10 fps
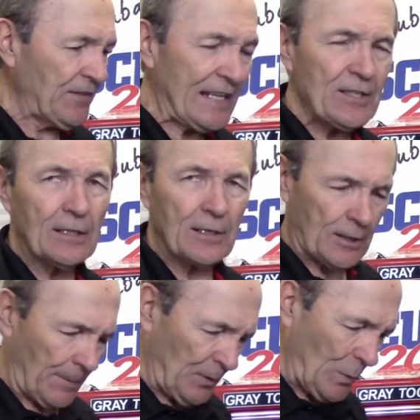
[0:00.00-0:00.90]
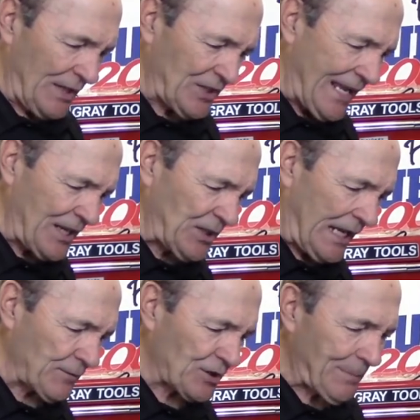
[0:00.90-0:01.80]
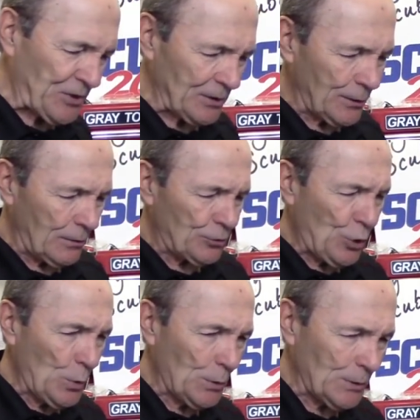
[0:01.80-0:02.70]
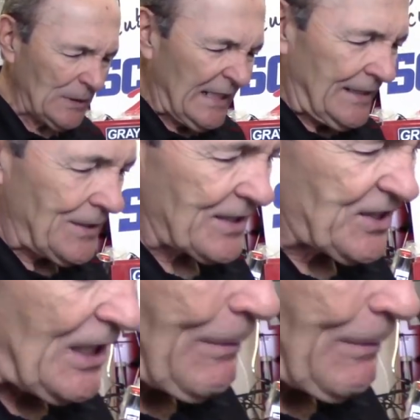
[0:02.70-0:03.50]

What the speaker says: And they did it a couple of ways. They actually have a special little tool. You can